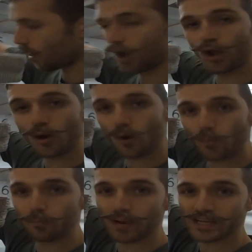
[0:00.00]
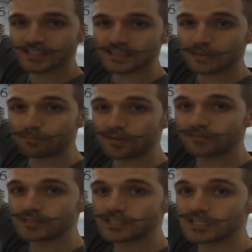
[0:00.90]
hollow plastic
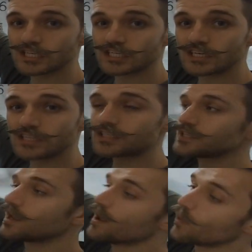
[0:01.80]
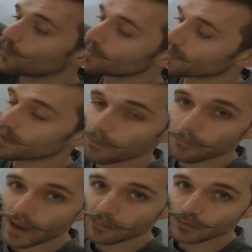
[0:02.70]
PVC sheets with a
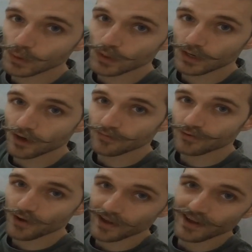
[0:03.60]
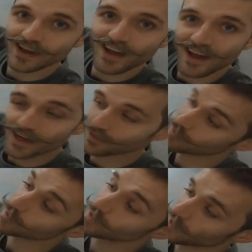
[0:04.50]
bamboo covering. These
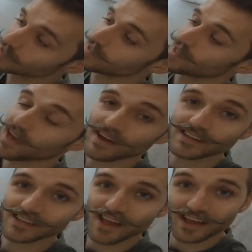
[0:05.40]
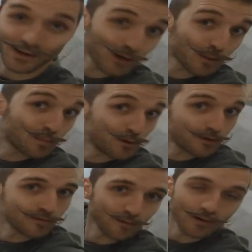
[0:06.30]
are nice and light and look
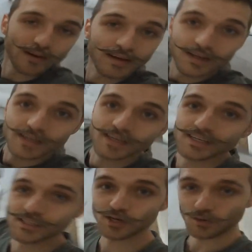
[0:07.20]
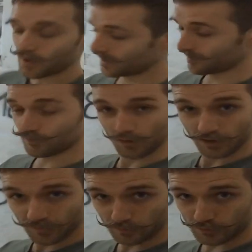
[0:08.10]
beautiful. So I have to cut them to